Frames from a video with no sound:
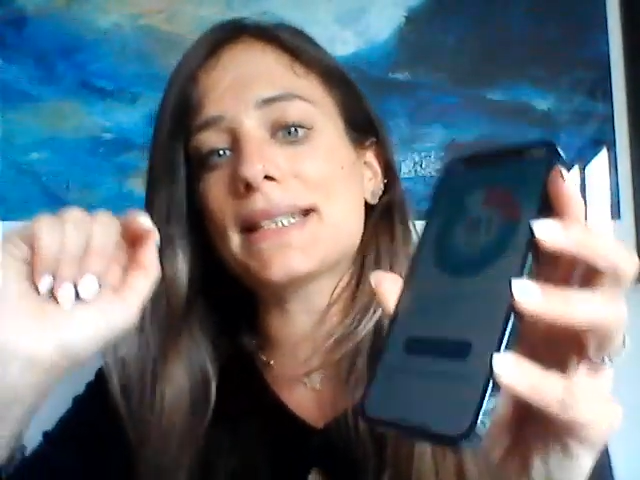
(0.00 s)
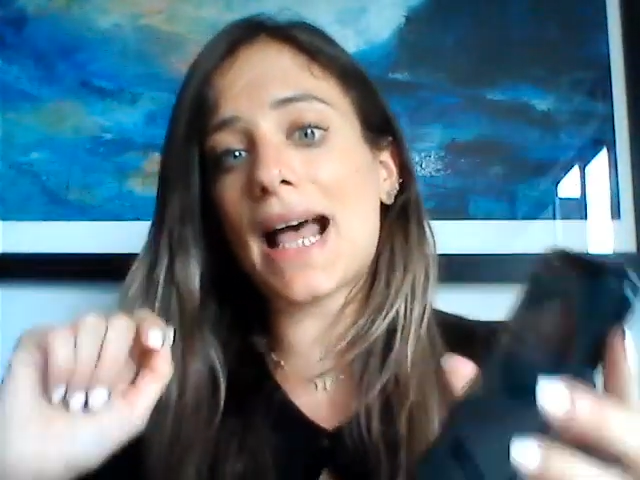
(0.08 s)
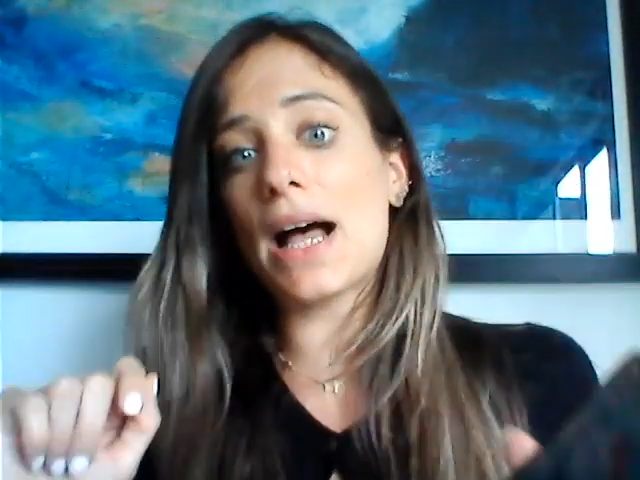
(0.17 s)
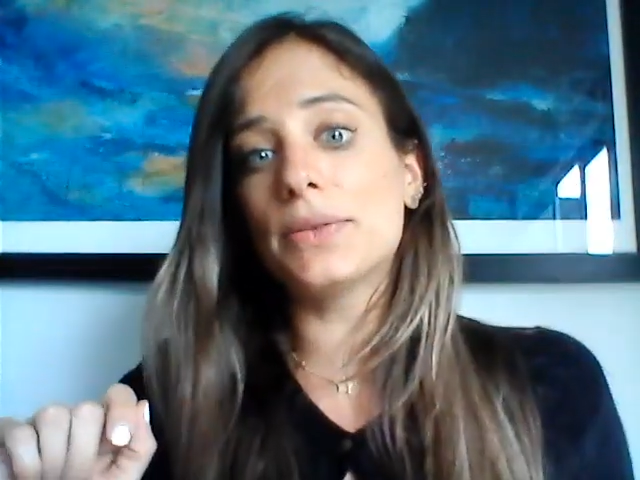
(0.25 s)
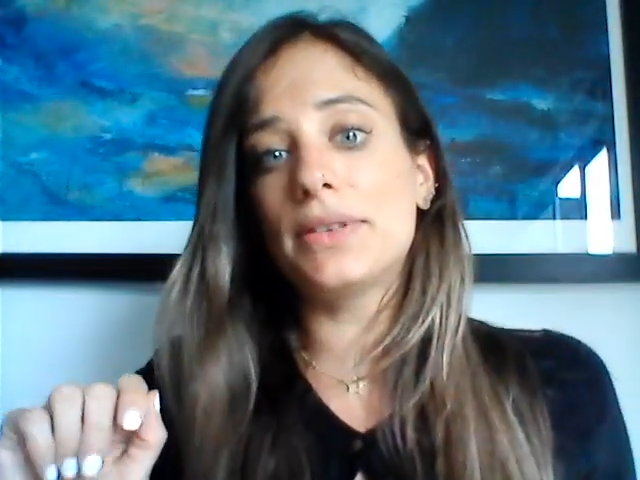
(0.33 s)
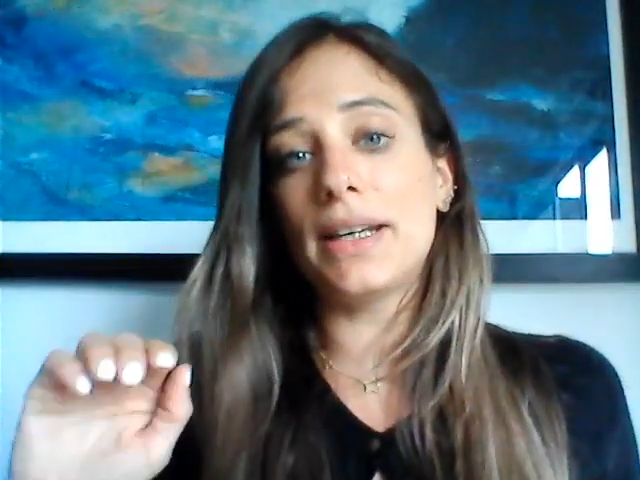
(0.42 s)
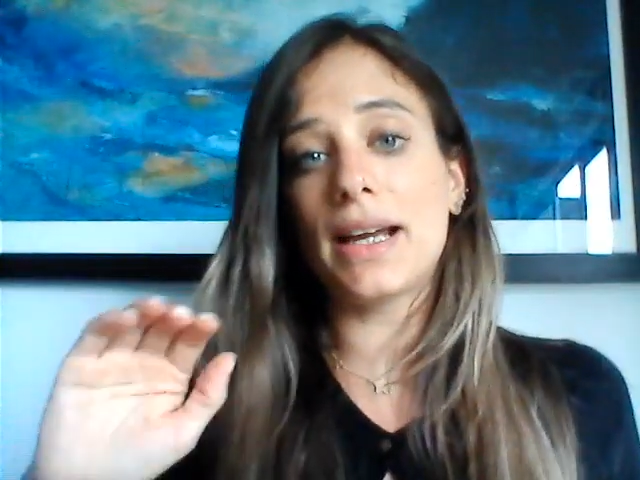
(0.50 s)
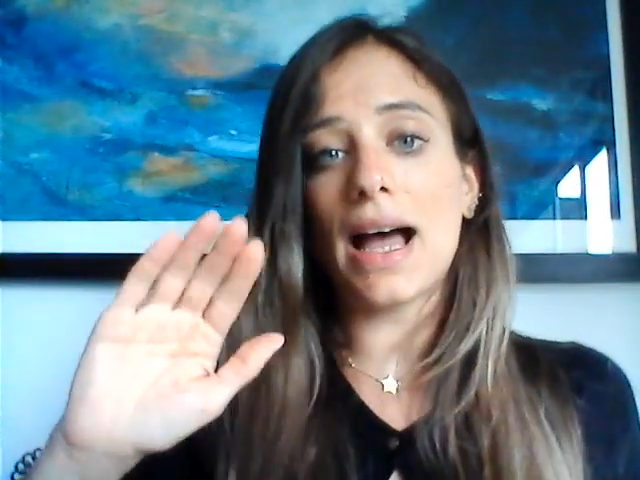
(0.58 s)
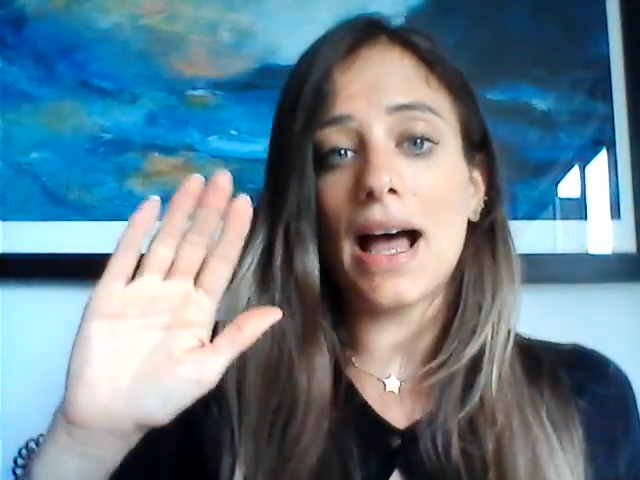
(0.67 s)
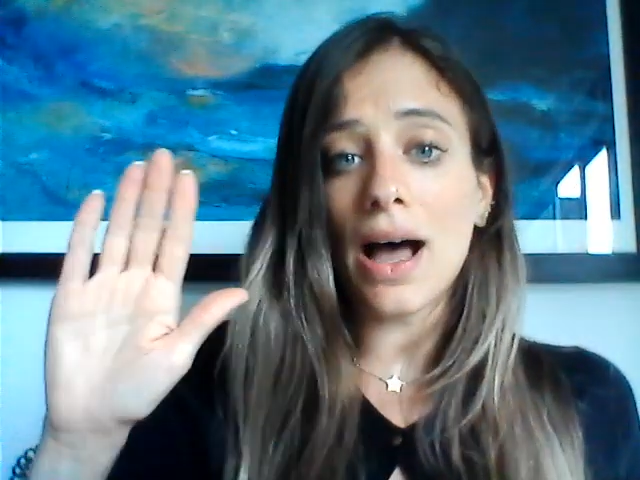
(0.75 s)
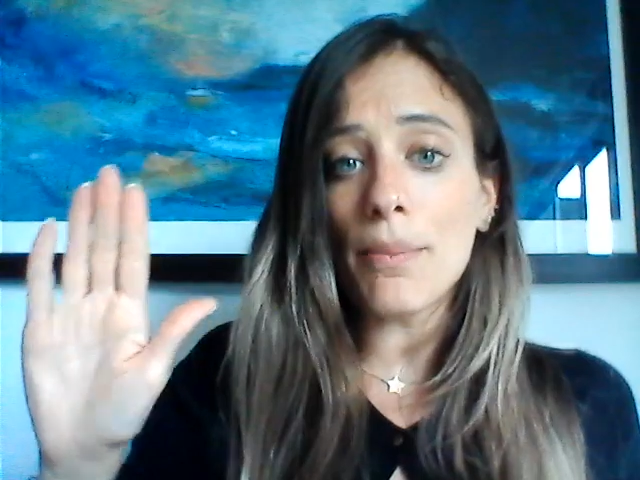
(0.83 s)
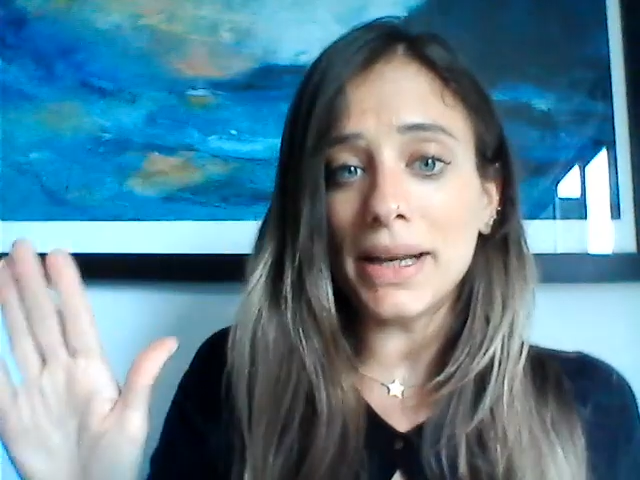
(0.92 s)

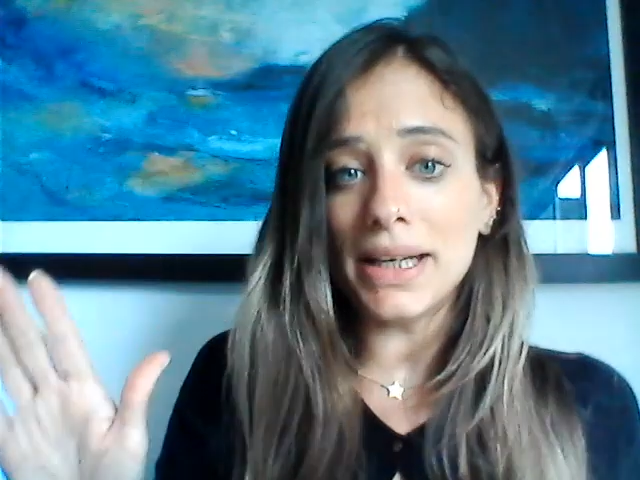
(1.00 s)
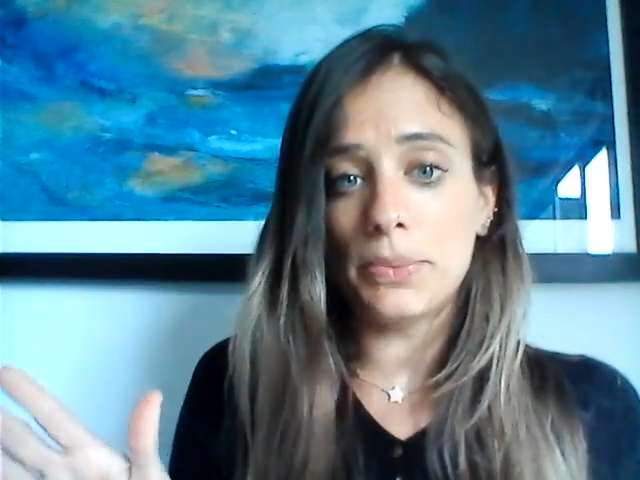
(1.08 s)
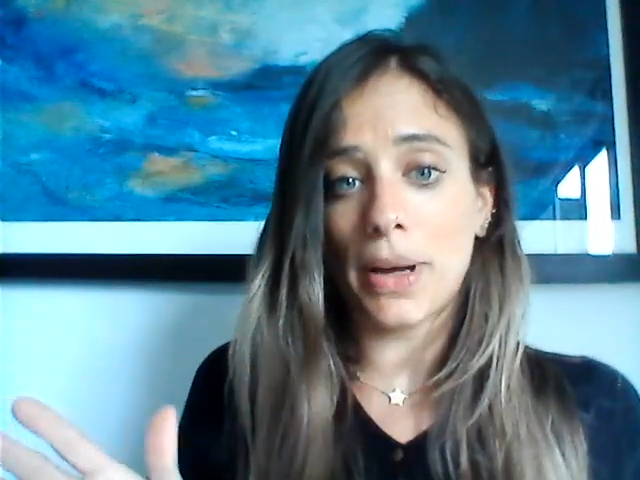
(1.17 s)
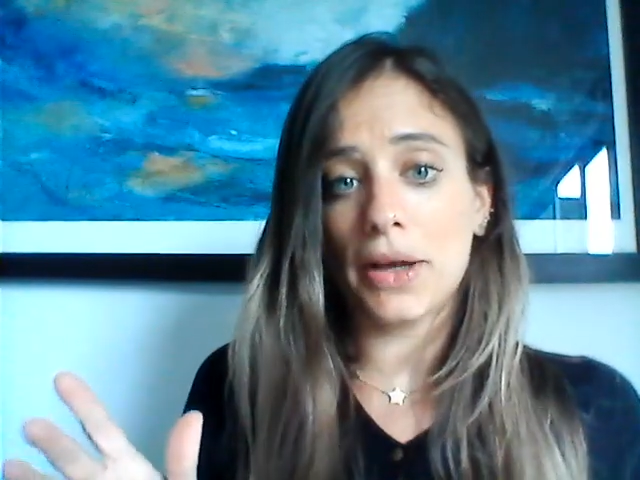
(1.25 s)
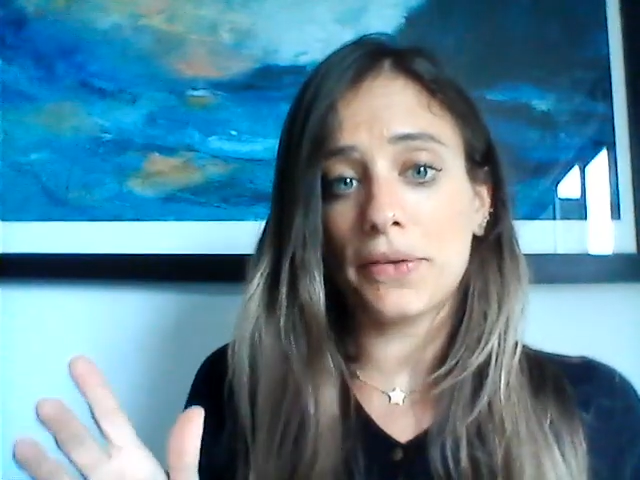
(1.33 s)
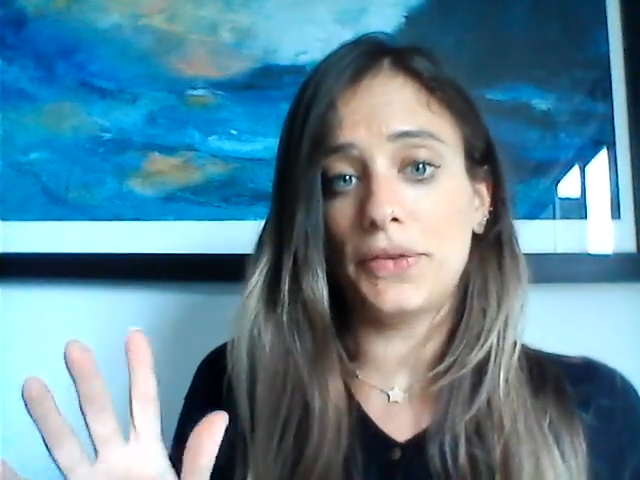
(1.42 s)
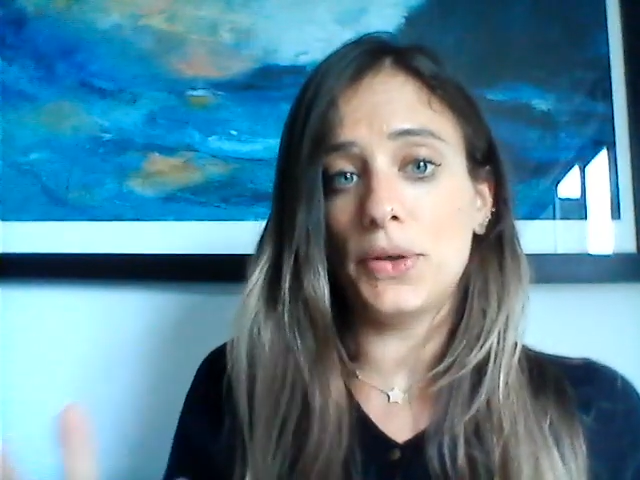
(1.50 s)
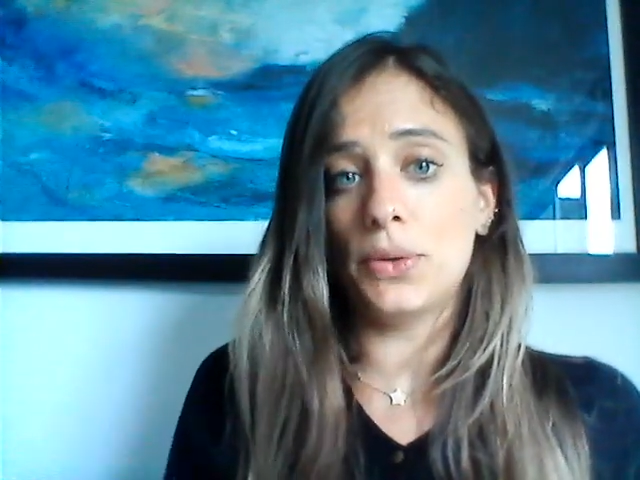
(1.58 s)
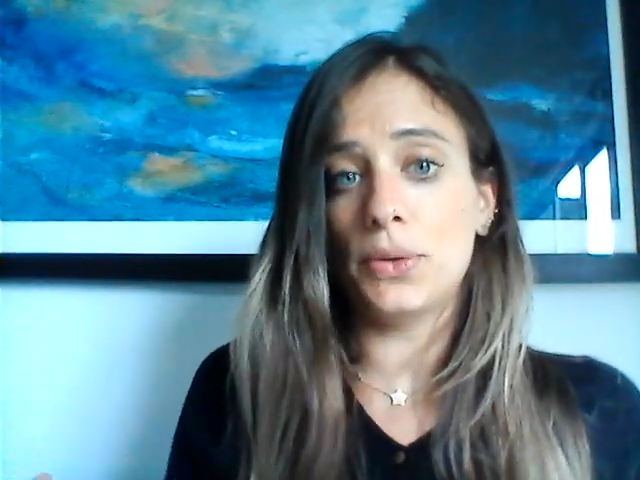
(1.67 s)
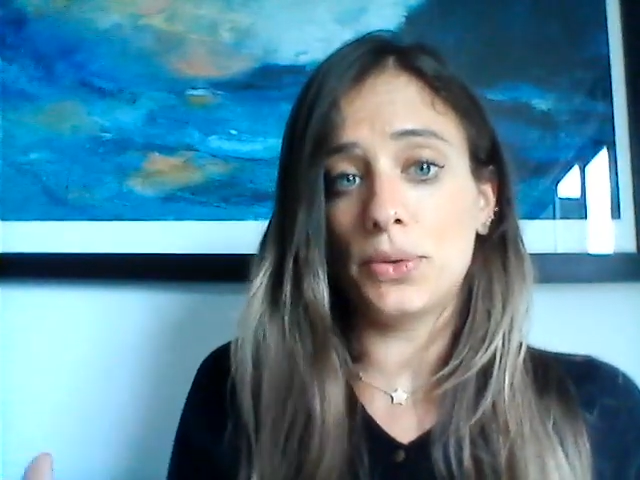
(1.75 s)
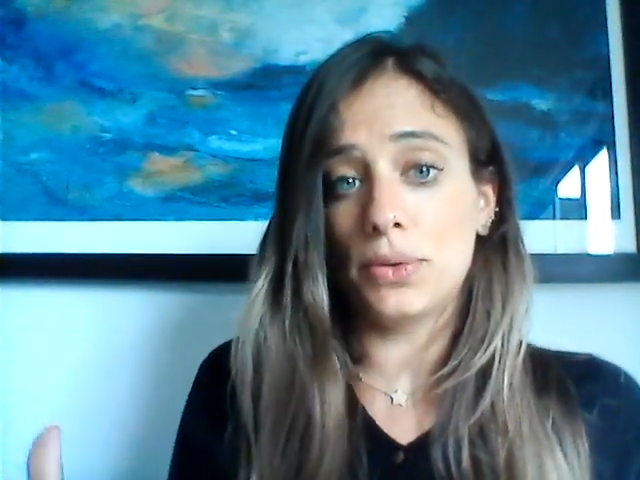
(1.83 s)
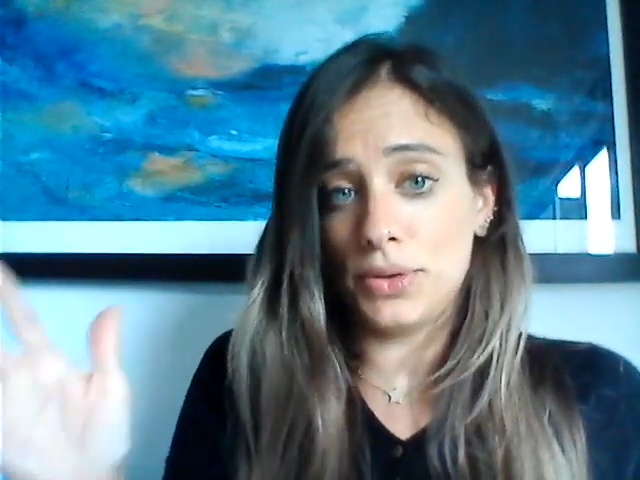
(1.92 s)
counting how many puffs
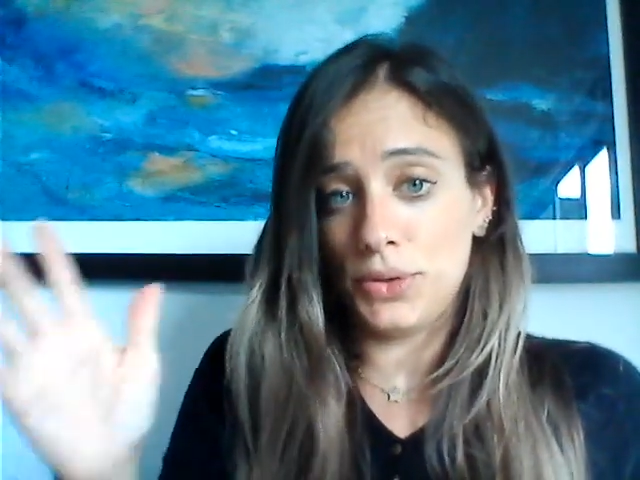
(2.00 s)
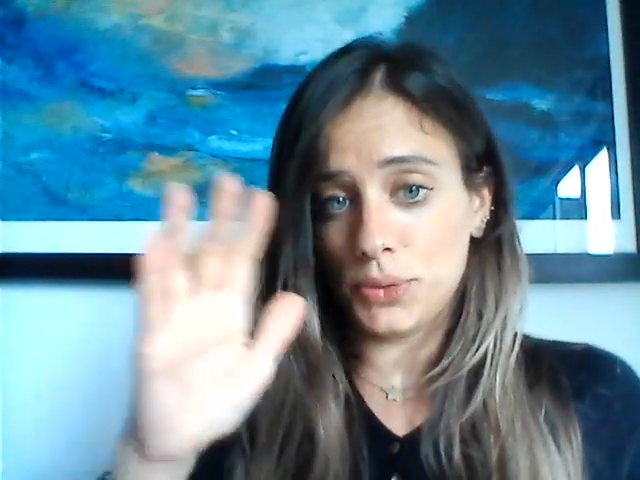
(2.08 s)
you